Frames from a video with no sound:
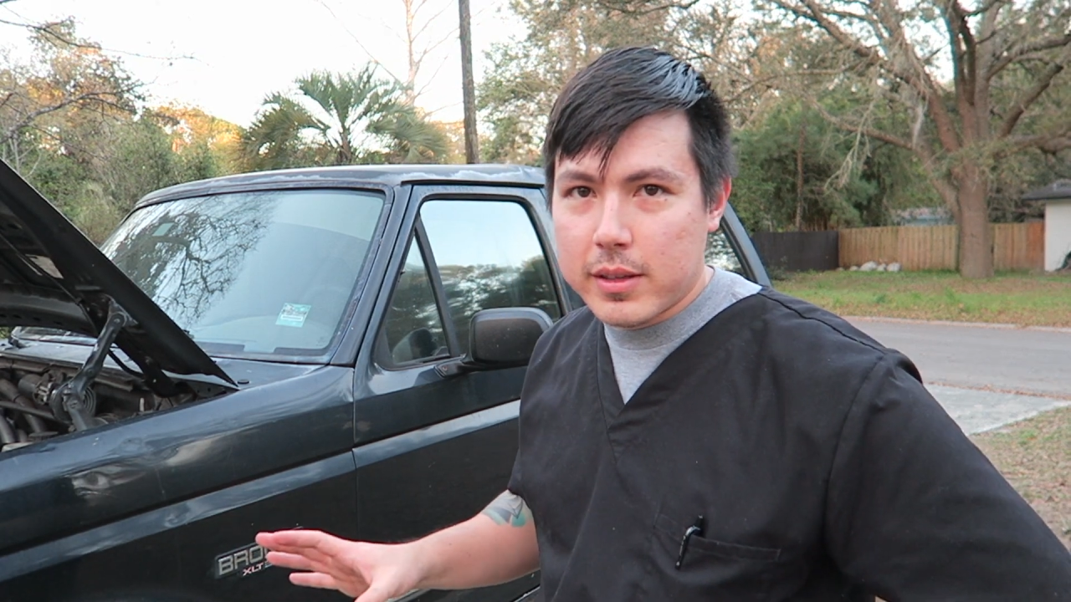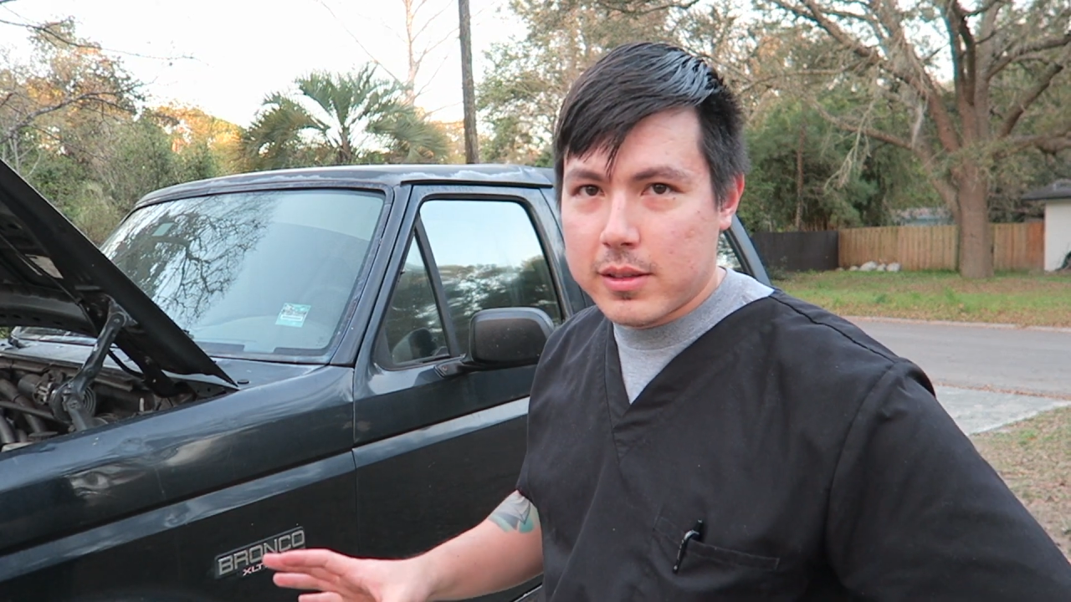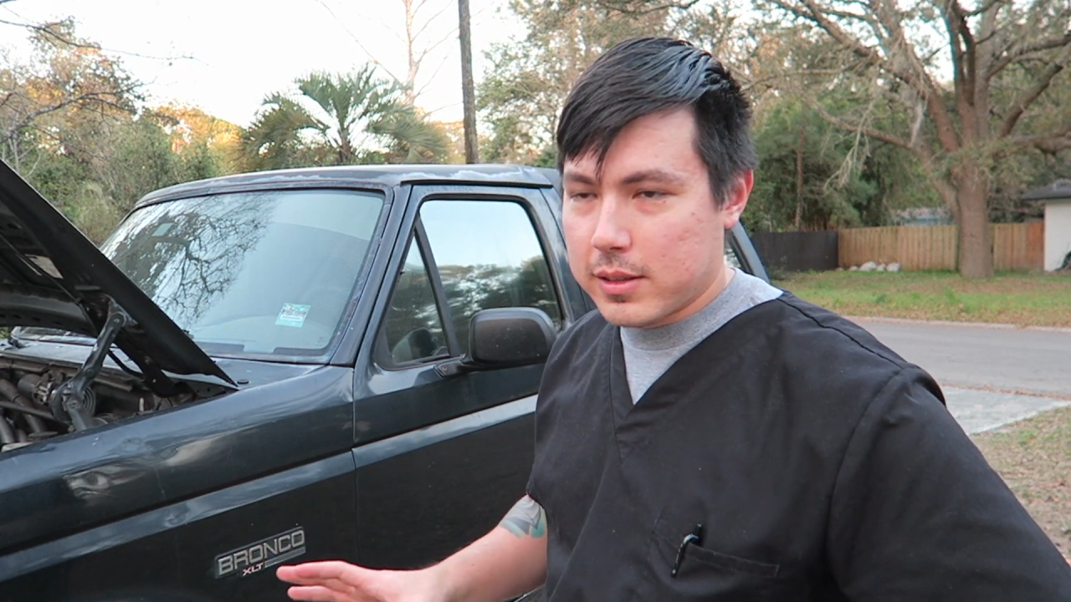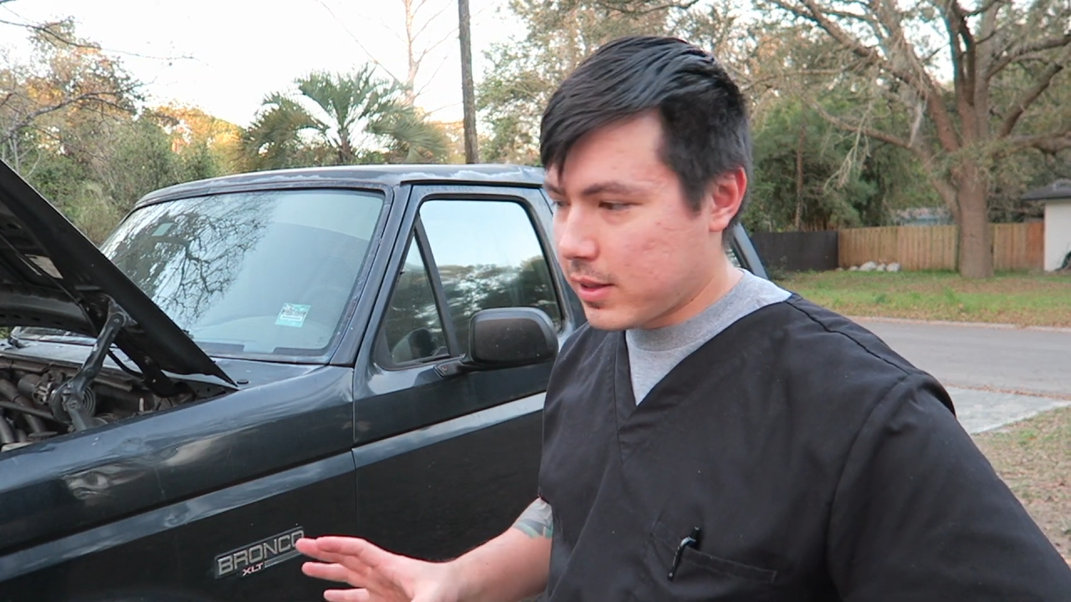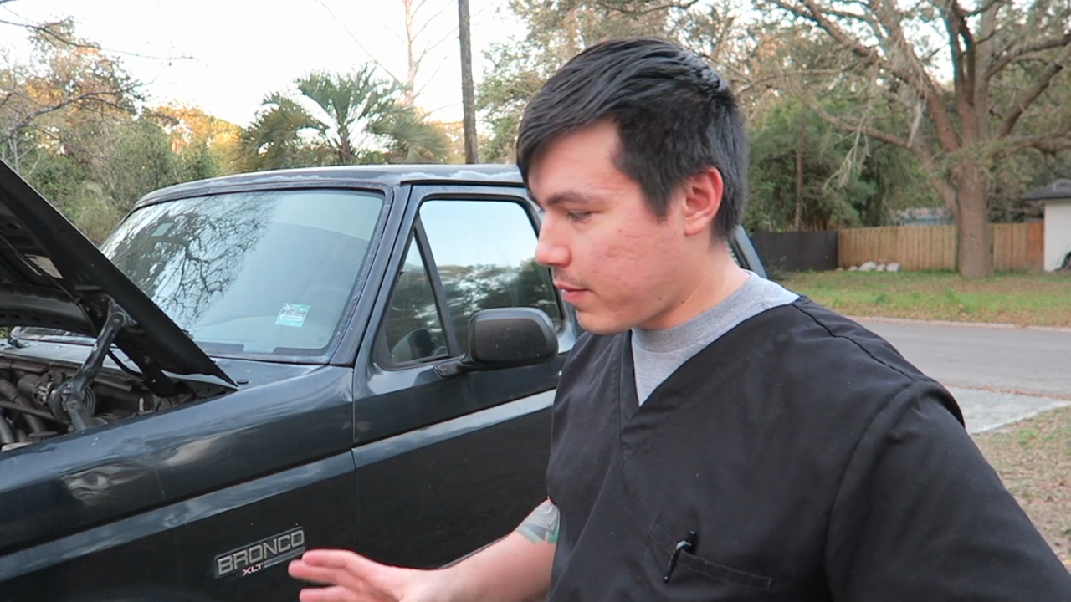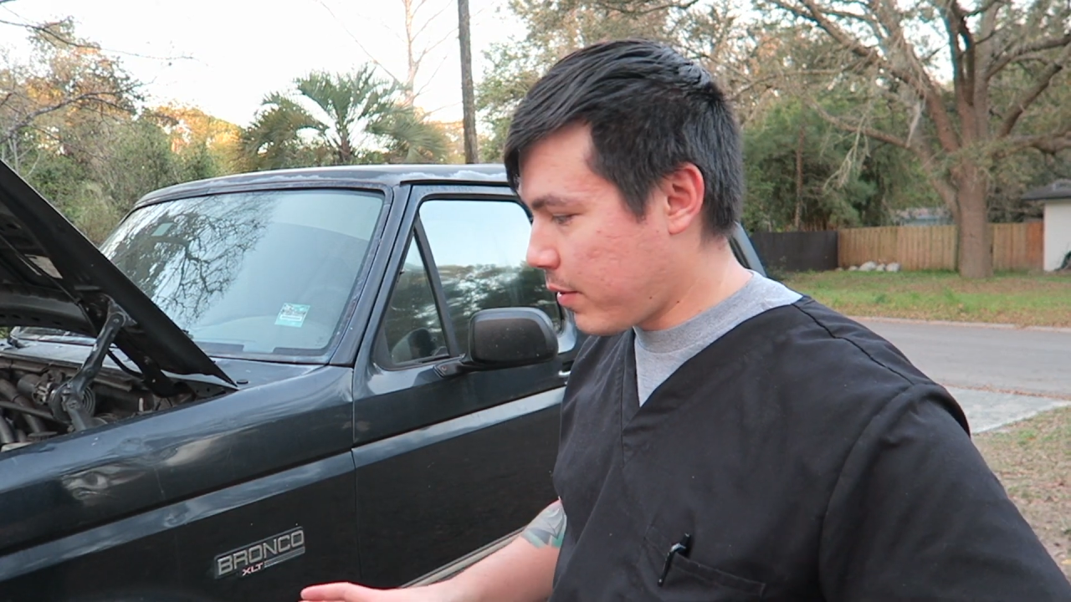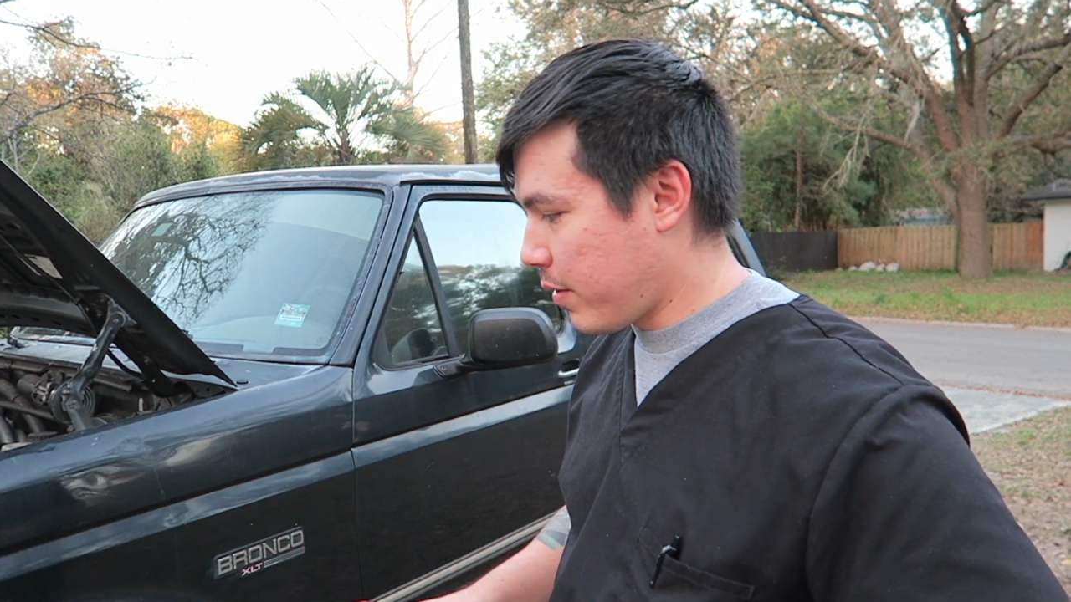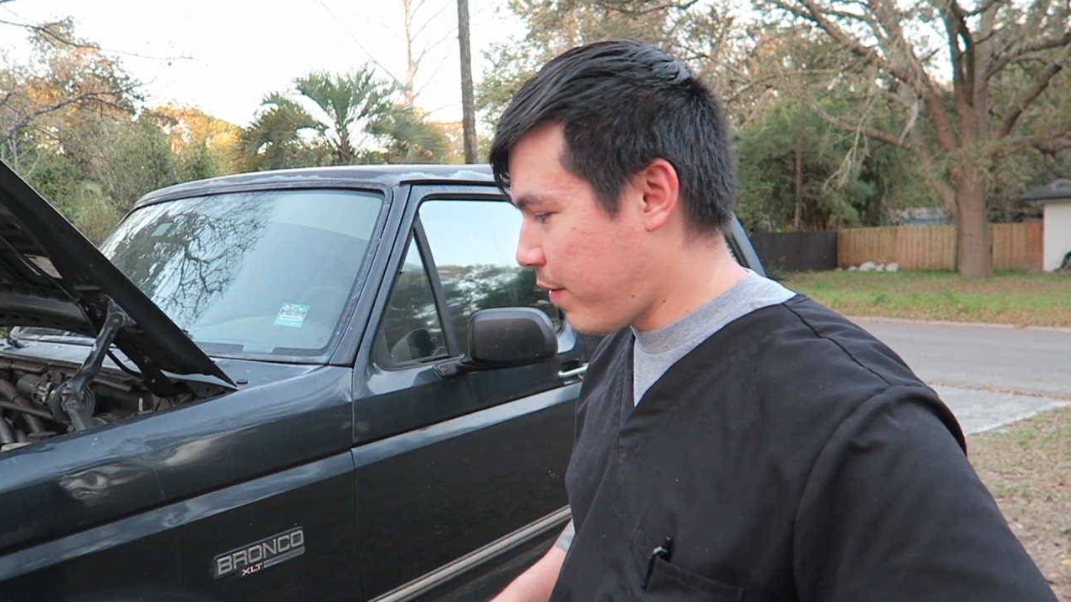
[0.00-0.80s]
this except for the